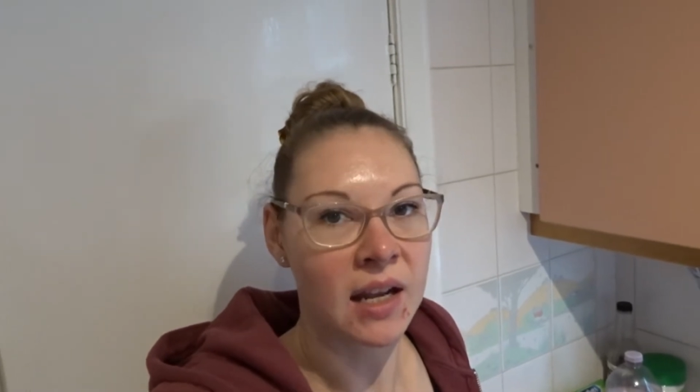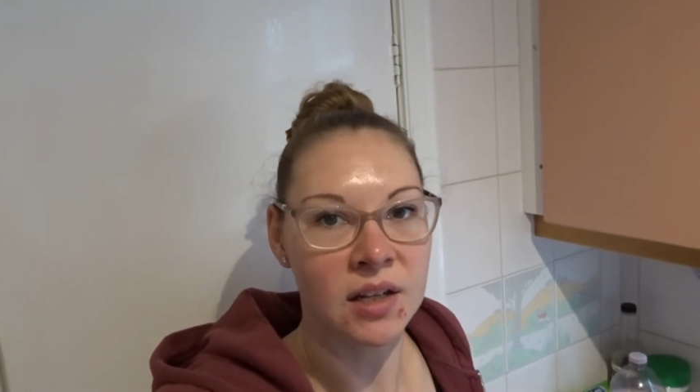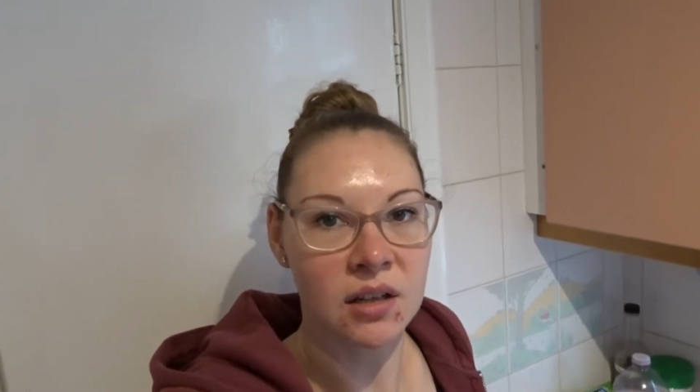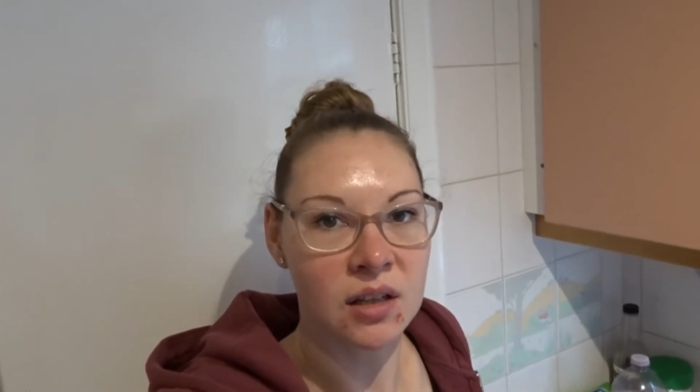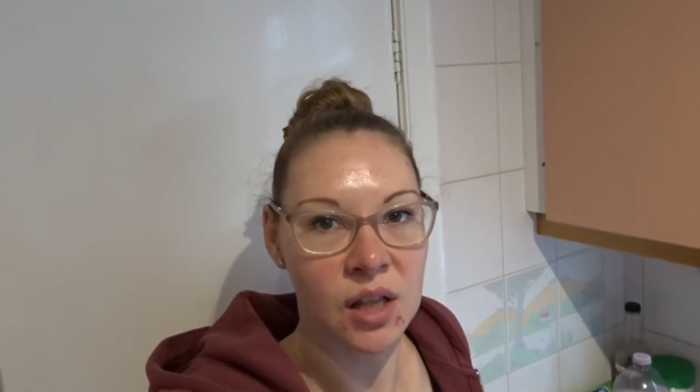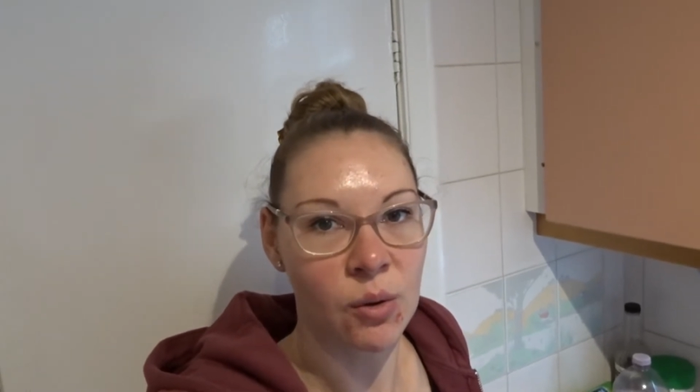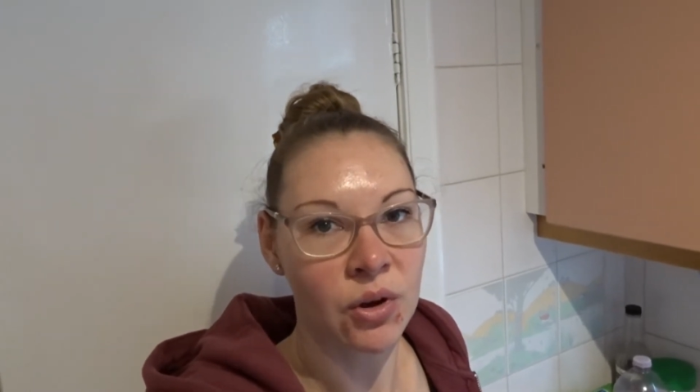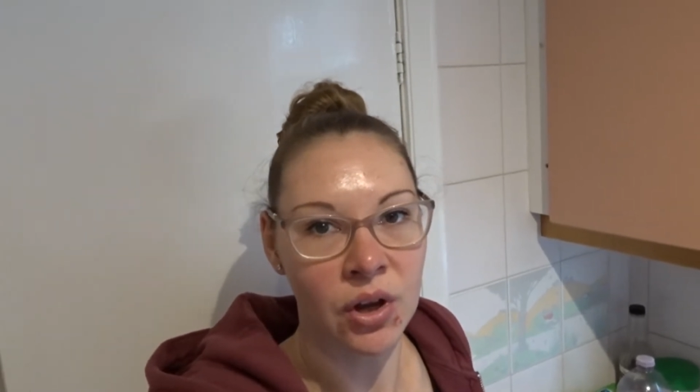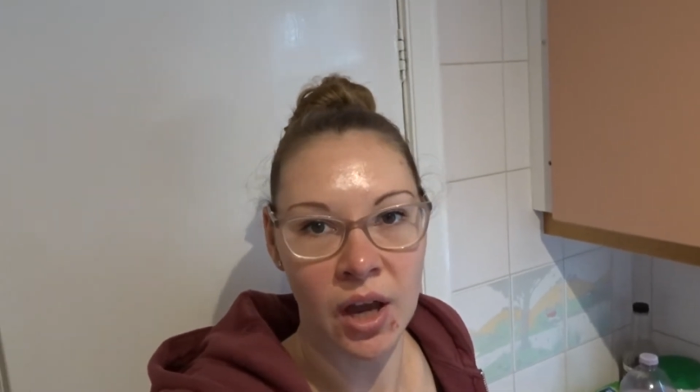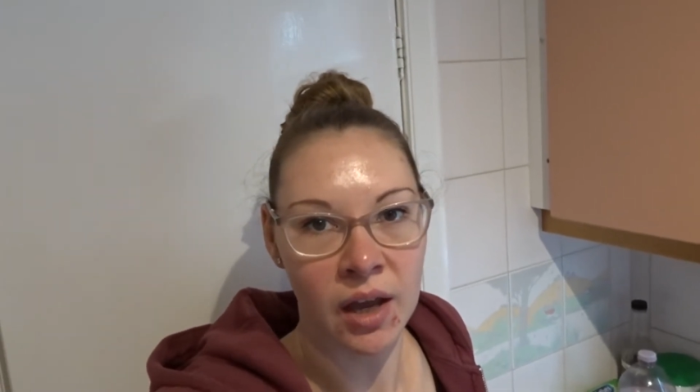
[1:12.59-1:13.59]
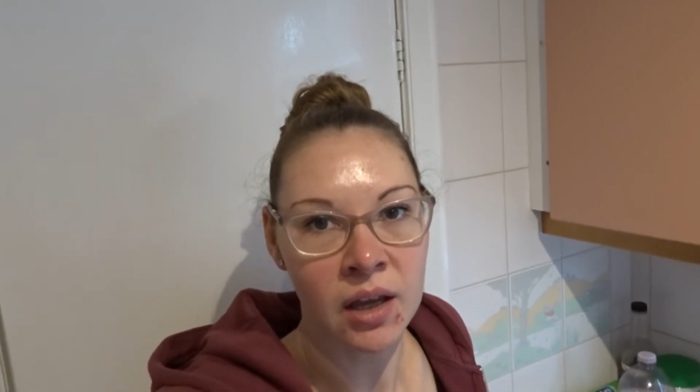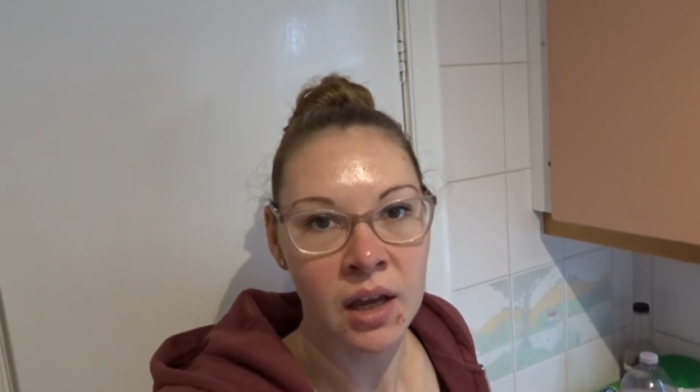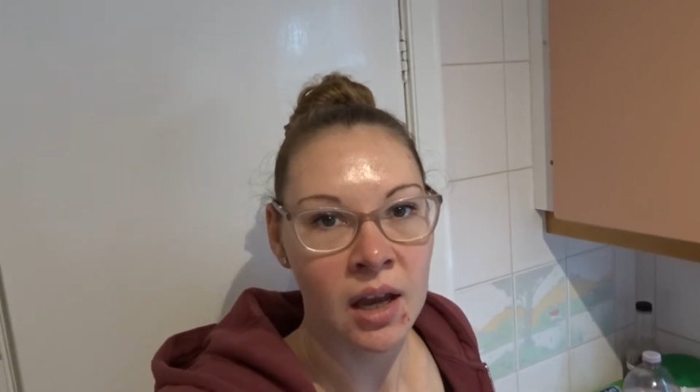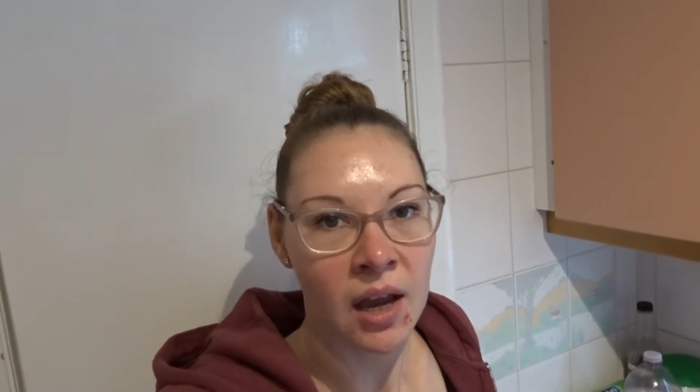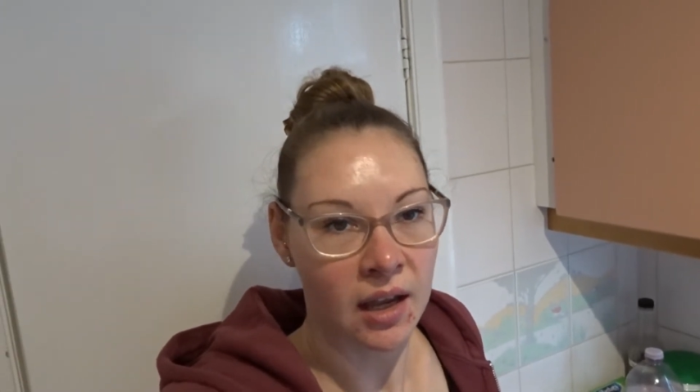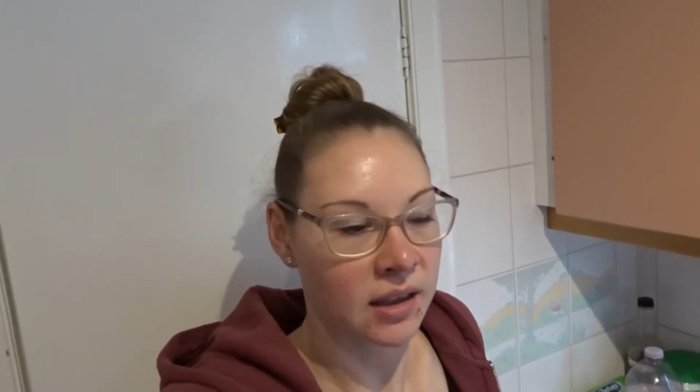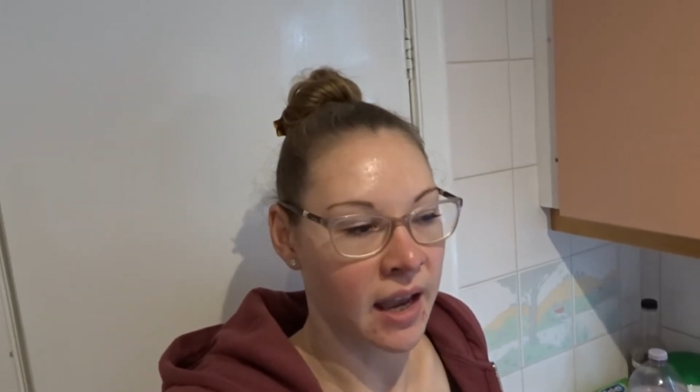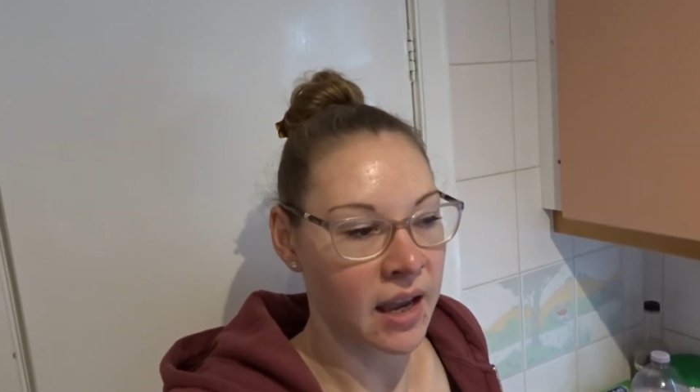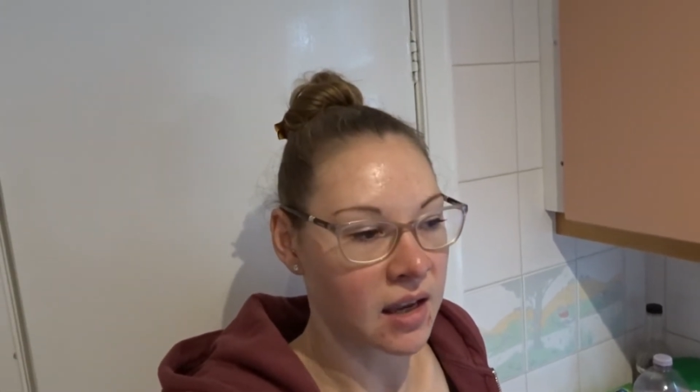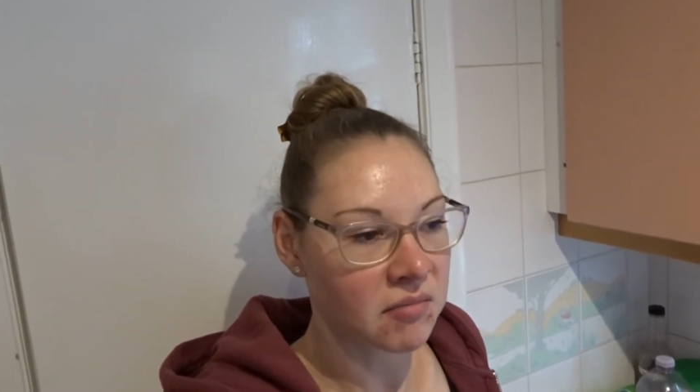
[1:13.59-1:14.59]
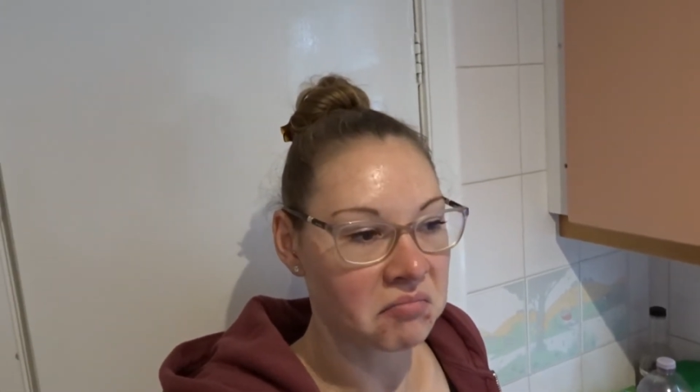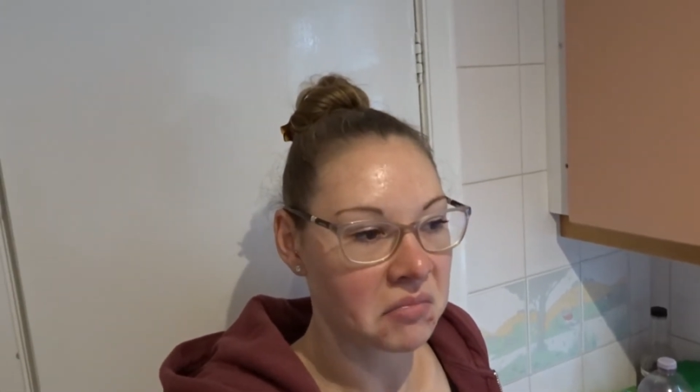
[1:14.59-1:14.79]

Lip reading: into the slow cooker and let it